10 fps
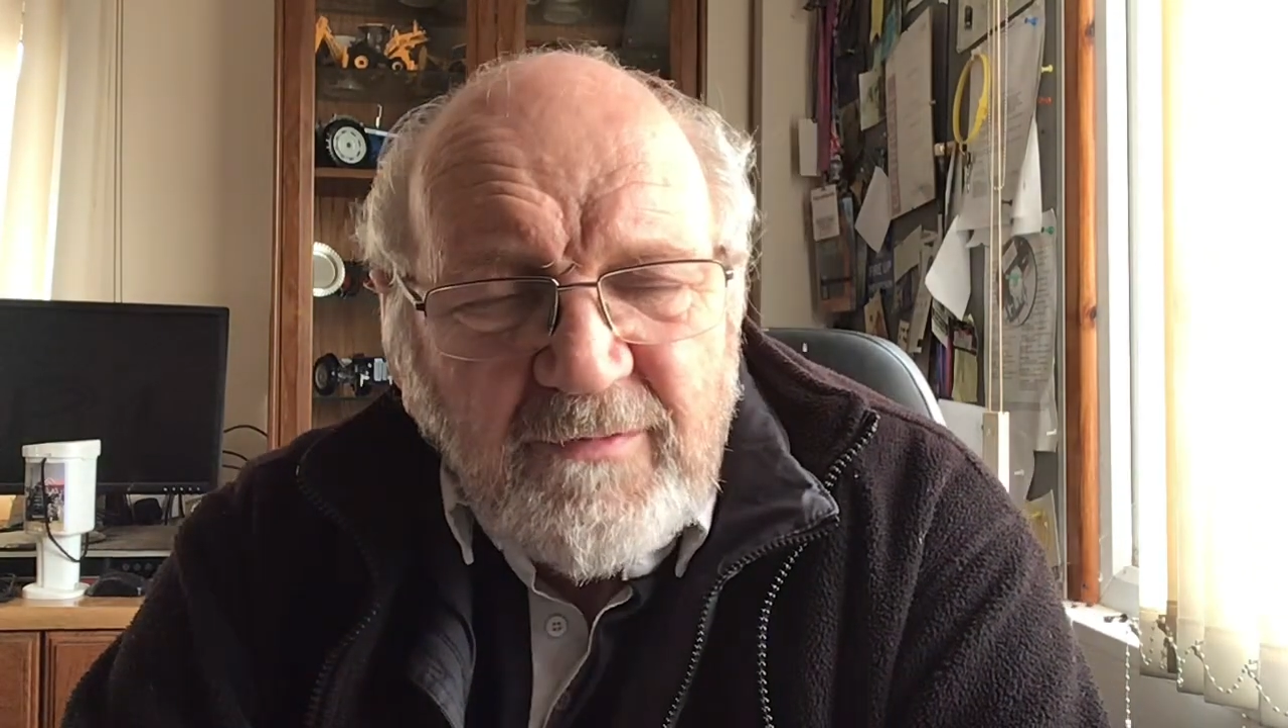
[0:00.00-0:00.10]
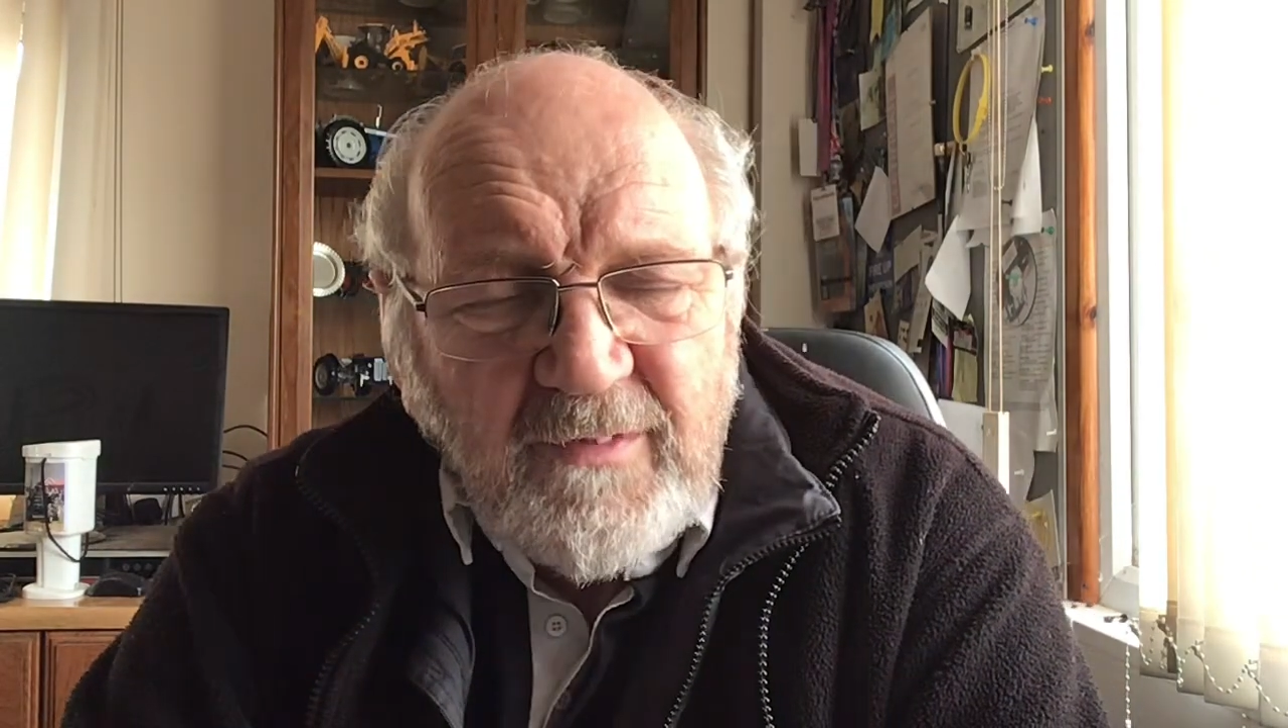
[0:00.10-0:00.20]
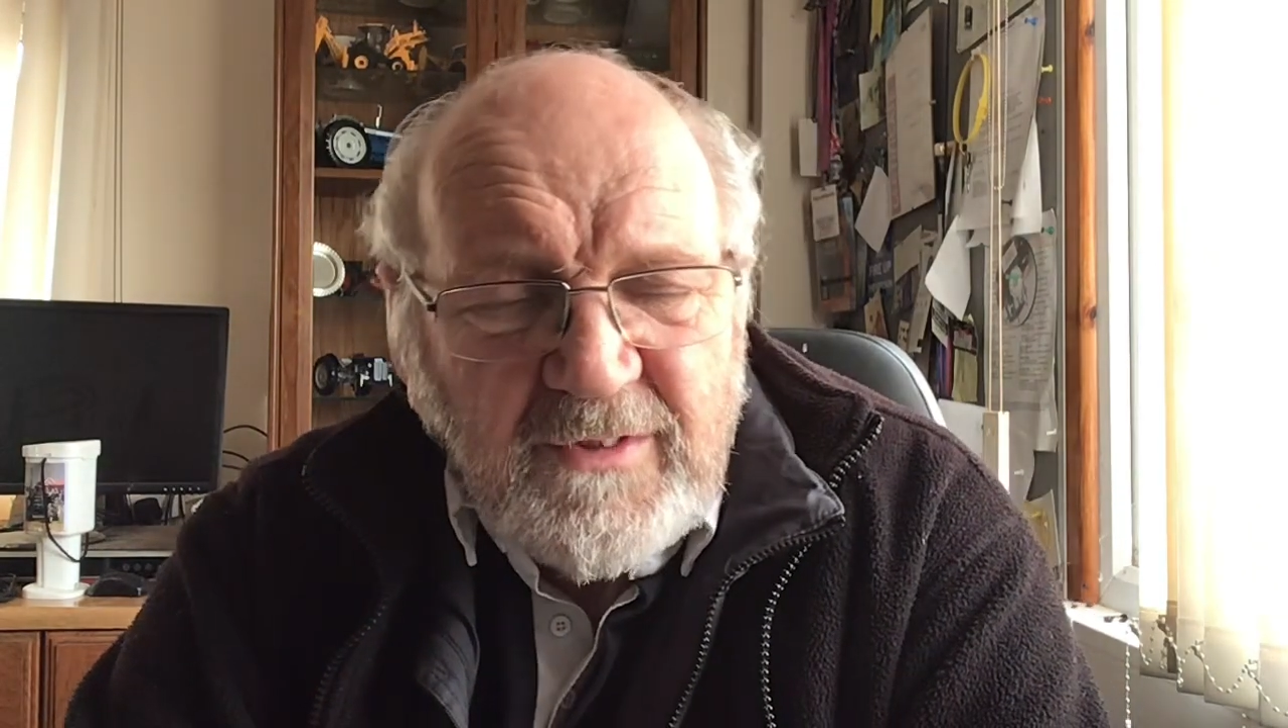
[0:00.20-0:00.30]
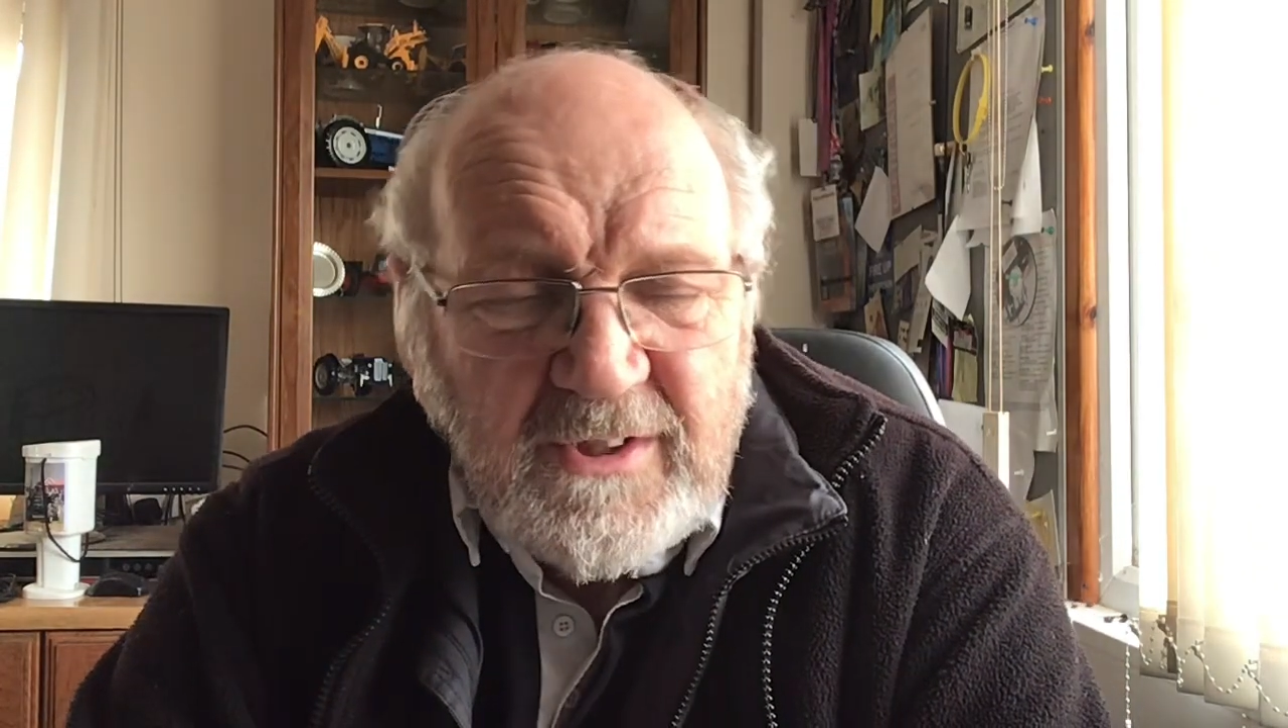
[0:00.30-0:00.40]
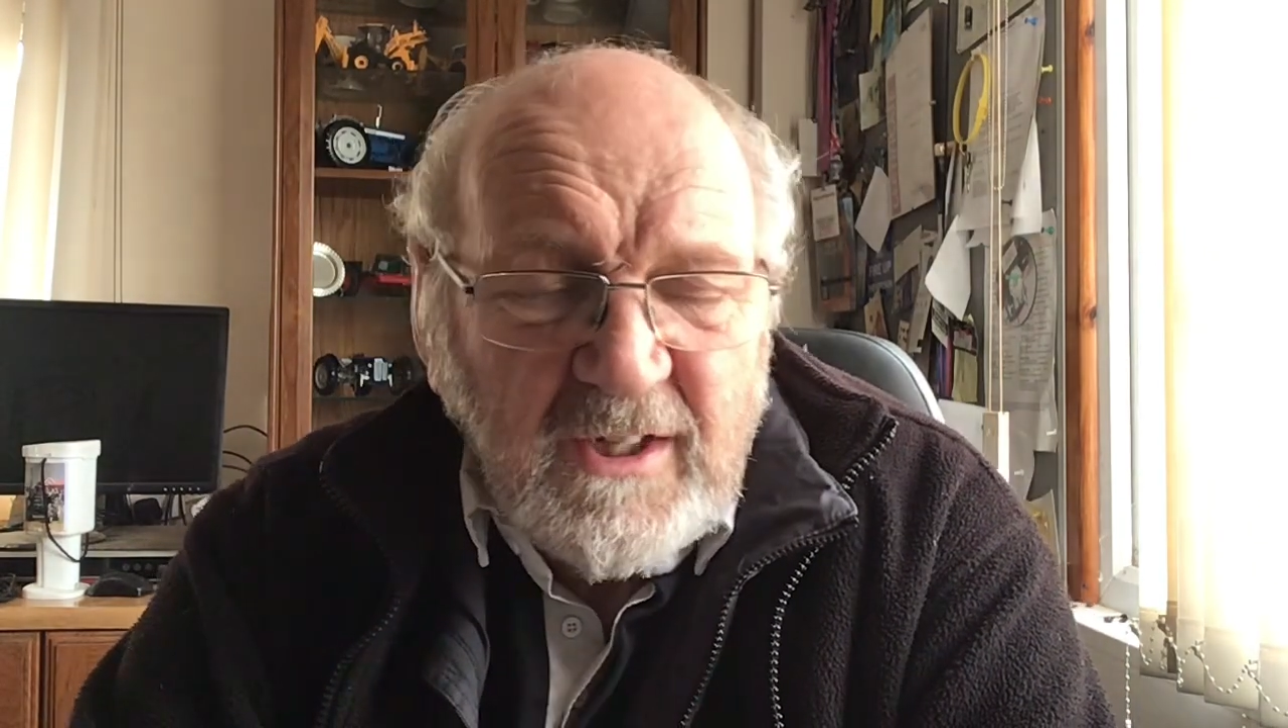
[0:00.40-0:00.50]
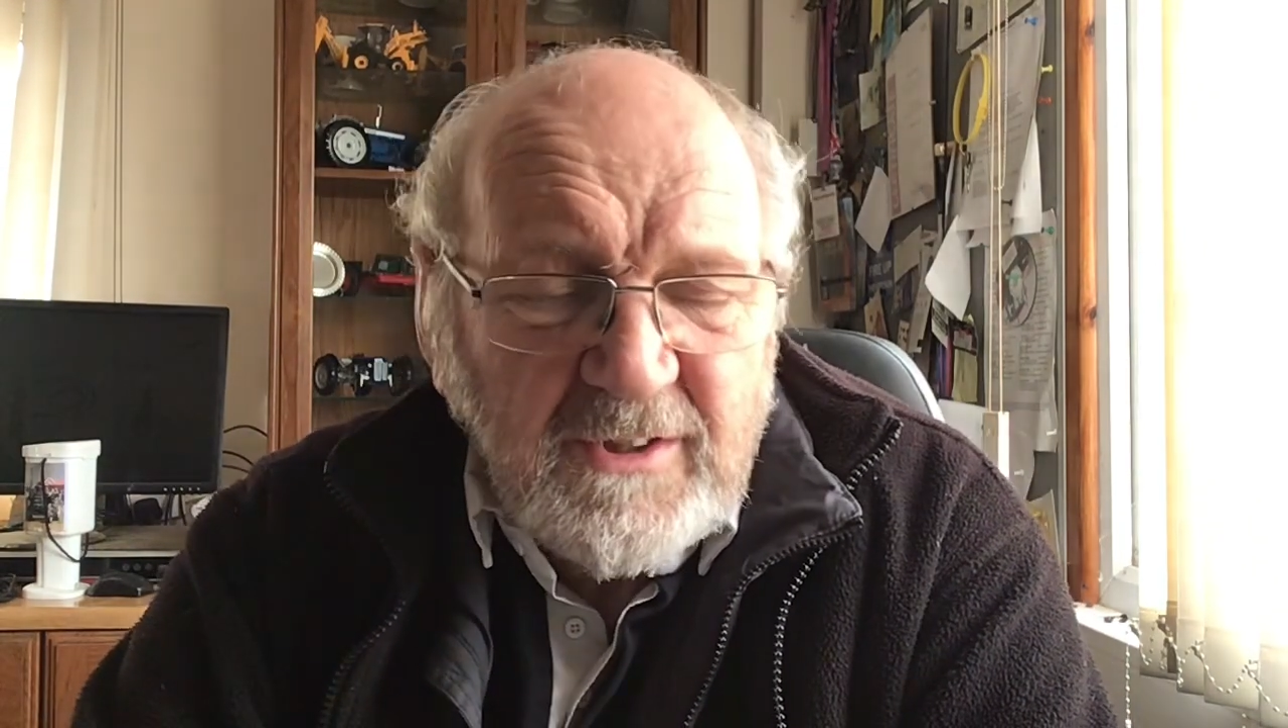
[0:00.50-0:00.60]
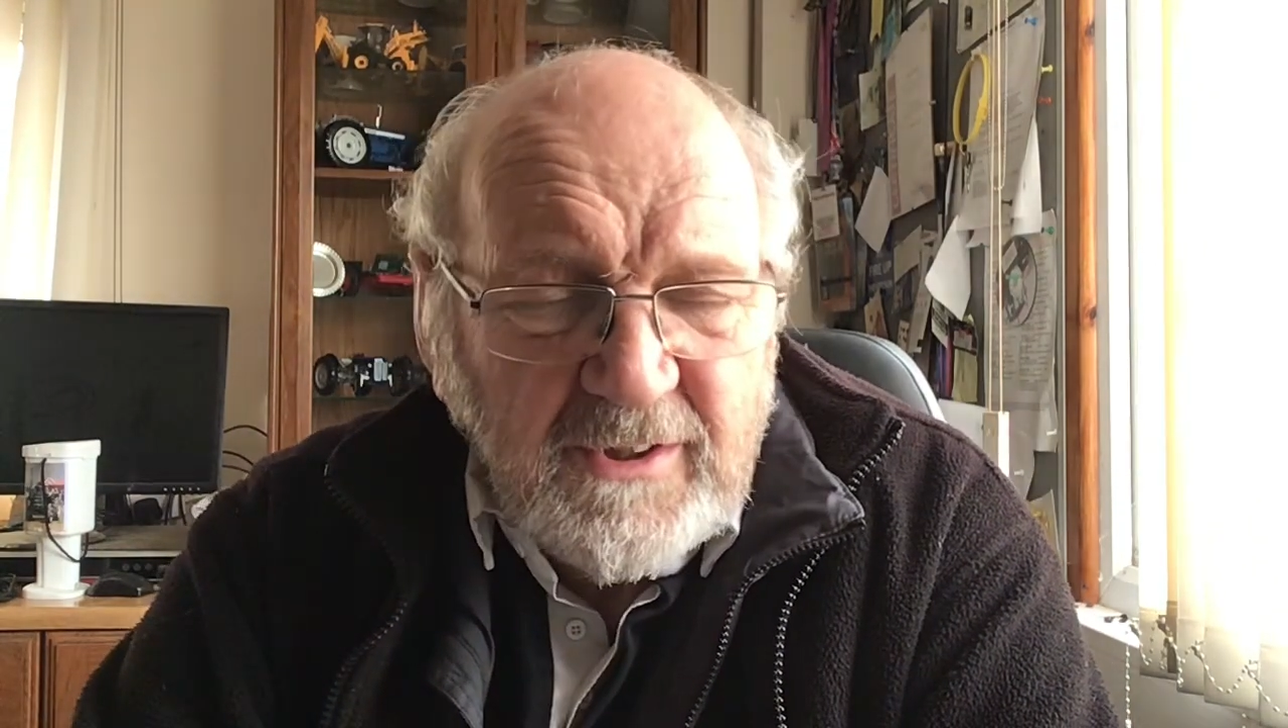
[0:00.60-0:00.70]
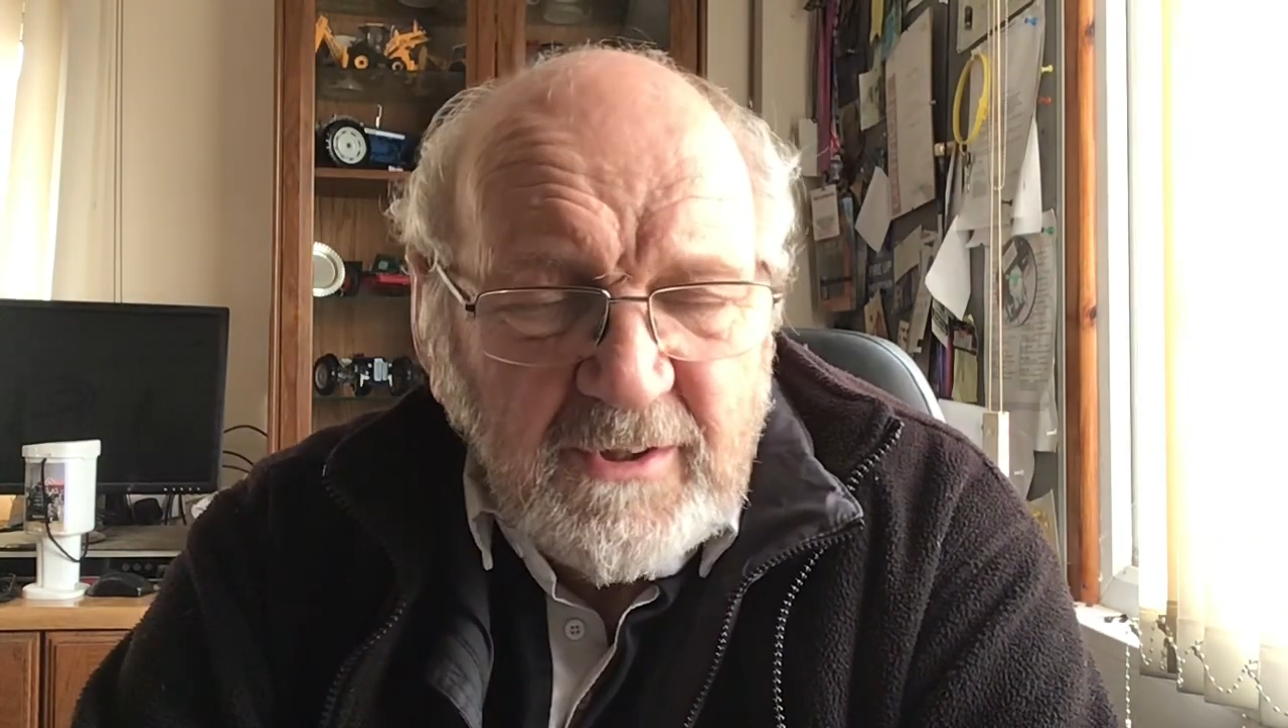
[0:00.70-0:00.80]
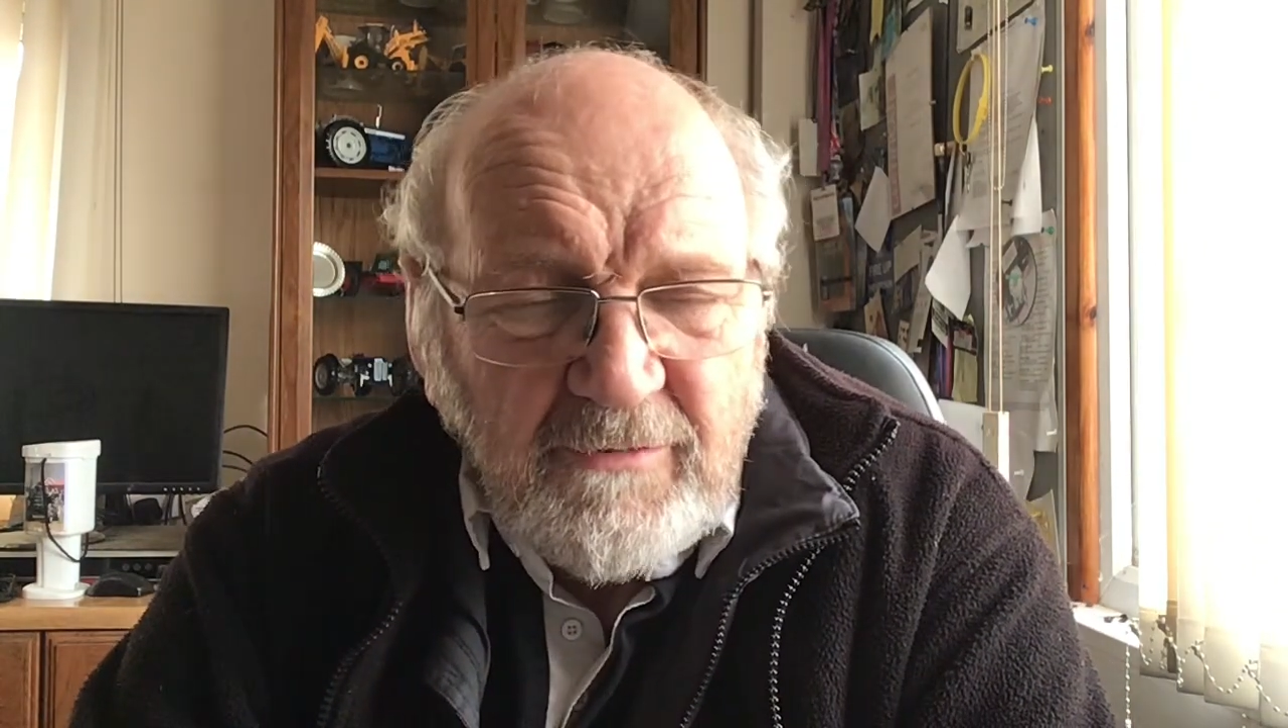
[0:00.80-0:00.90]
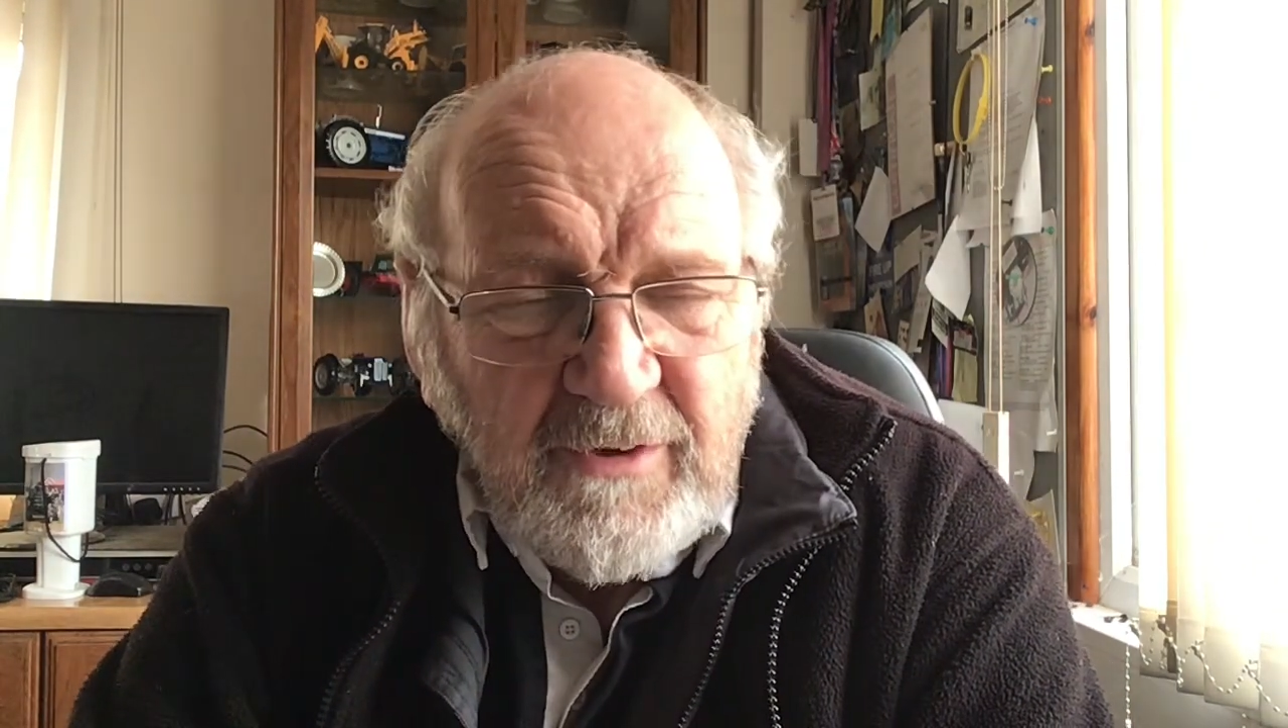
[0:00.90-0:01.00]
I've started
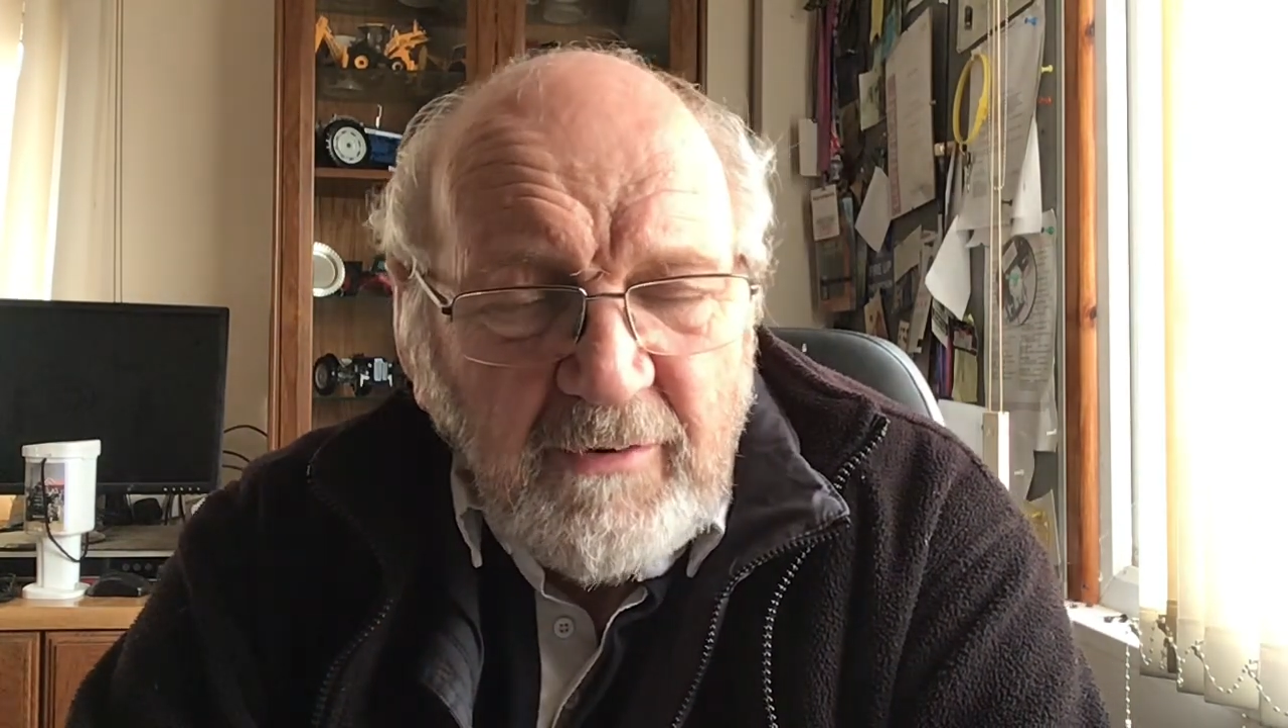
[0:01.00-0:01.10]
it and run